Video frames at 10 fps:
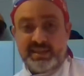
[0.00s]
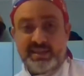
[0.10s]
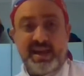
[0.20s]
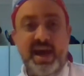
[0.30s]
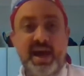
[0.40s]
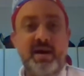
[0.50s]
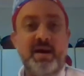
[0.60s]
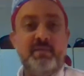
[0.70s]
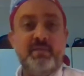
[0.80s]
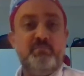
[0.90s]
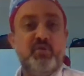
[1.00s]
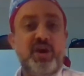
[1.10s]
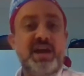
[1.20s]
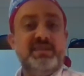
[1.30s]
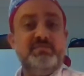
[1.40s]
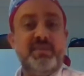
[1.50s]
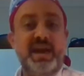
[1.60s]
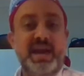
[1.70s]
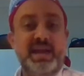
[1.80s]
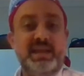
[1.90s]
Okay, guys, so I'm
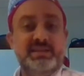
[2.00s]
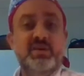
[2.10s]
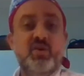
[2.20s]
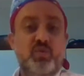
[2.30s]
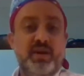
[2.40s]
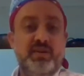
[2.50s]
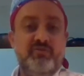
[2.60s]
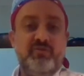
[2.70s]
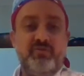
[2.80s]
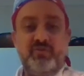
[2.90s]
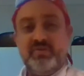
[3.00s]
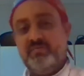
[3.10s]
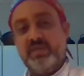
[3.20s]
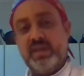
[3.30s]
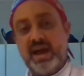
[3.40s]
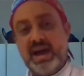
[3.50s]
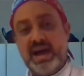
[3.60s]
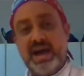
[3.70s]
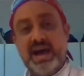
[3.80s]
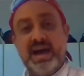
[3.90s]
showing you today how to
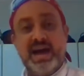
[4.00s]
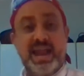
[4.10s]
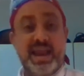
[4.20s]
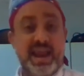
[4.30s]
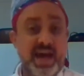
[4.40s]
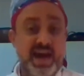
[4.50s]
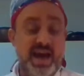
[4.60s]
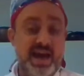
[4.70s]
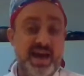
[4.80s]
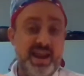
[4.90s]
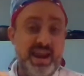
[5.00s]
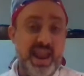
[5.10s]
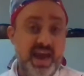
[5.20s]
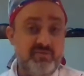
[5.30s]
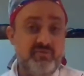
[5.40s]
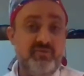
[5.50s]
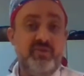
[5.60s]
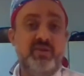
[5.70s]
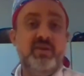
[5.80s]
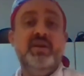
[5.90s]
prepare the yeast.
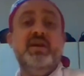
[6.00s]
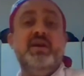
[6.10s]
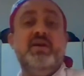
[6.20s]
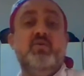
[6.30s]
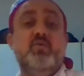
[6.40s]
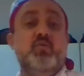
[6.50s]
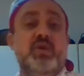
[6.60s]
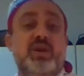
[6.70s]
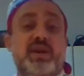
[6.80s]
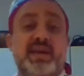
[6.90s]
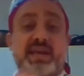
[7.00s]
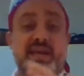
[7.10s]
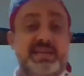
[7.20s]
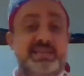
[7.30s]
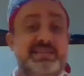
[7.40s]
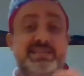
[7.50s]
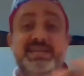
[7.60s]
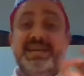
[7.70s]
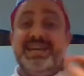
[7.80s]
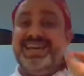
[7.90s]
Start doing that, and
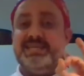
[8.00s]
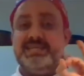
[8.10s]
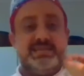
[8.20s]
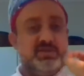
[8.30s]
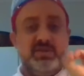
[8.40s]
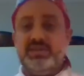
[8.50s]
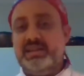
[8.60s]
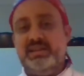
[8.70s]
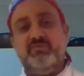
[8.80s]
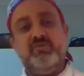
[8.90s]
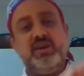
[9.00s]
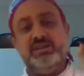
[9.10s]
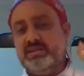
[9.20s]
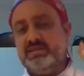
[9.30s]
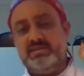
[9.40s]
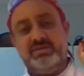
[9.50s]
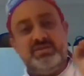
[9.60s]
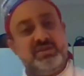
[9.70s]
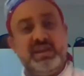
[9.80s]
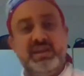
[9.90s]
in some days you are going to have
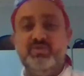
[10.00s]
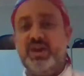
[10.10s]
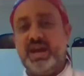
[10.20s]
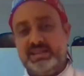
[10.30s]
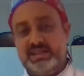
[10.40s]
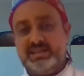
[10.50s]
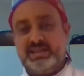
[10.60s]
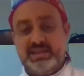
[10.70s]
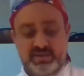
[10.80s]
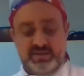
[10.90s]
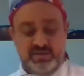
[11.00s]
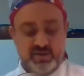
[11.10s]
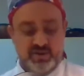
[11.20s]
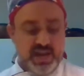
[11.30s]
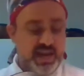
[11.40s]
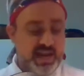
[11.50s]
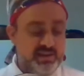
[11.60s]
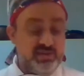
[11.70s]
another cooking class